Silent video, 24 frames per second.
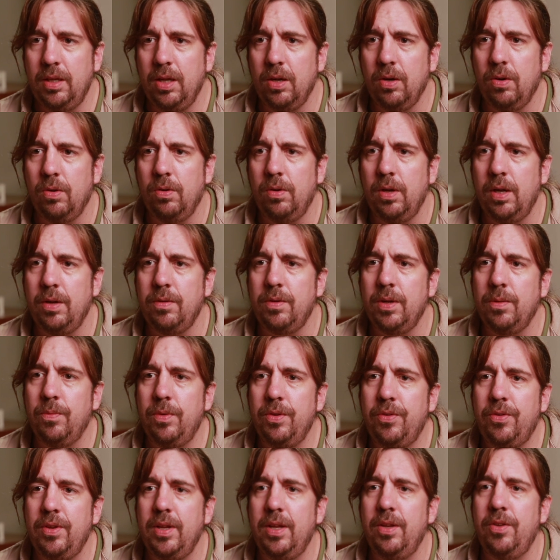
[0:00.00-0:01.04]
You know,
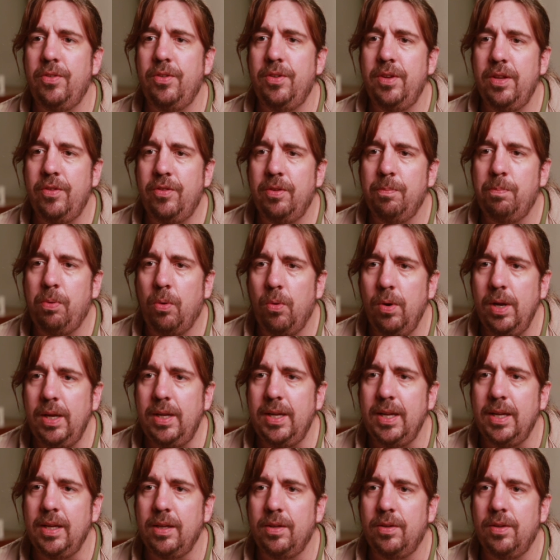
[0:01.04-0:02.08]
it's
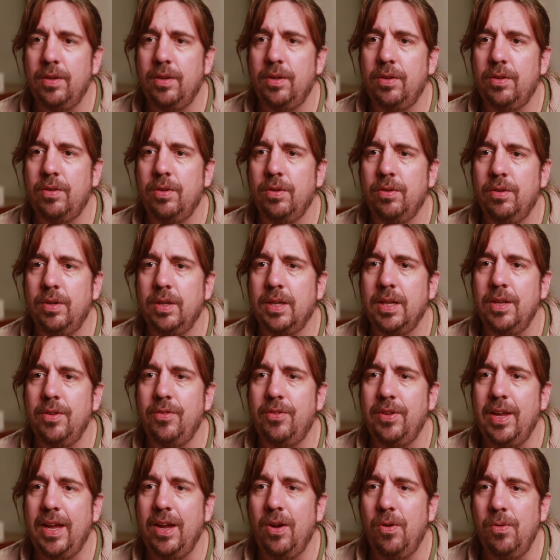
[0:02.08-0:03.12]
disappointing to look
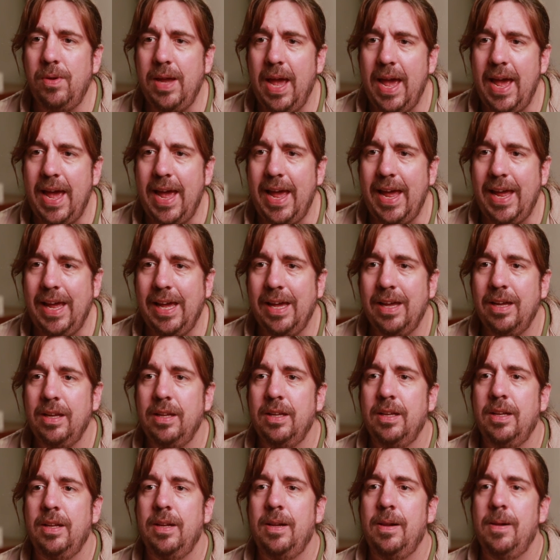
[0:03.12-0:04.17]
and say, okay,
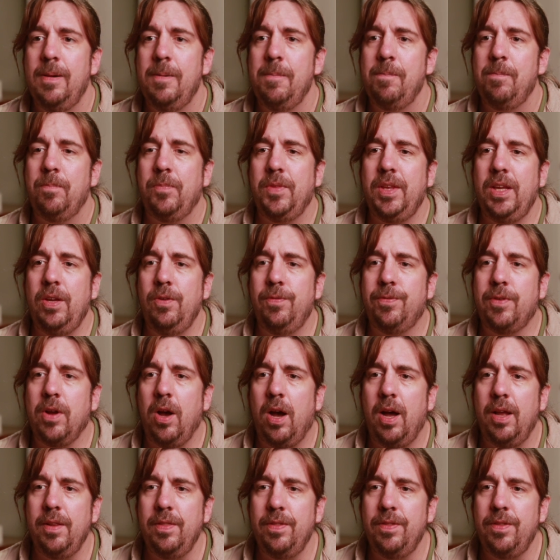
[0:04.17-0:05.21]
you've
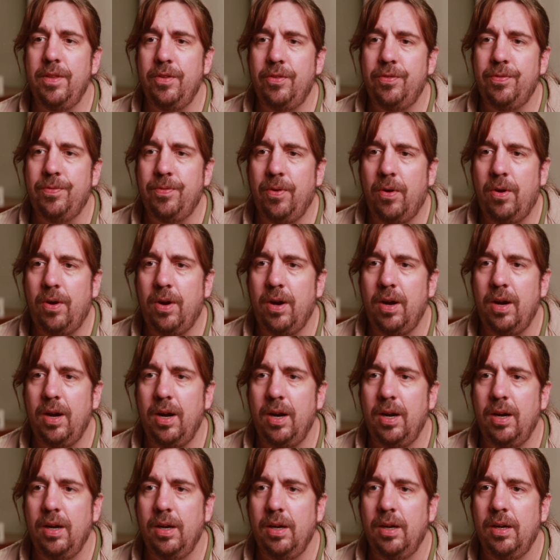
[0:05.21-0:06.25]
gotten this
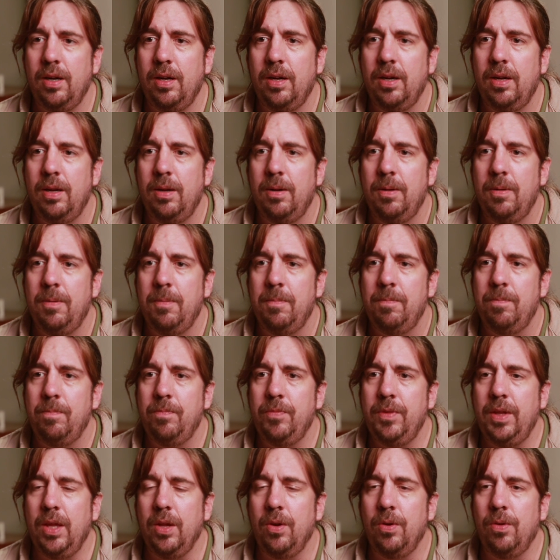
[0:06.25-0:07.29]
far,
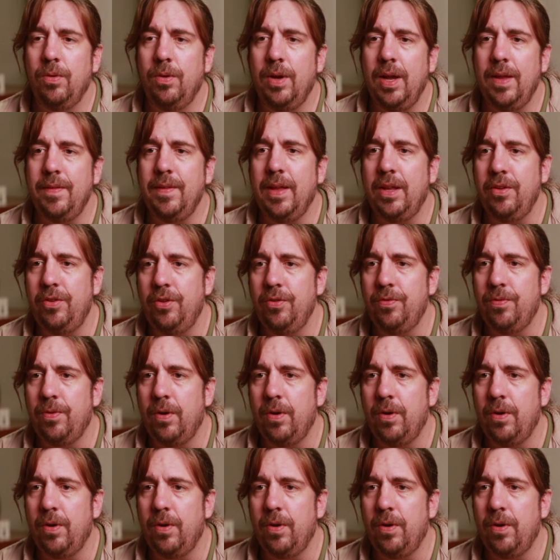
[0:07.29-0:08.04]
you know, and that's as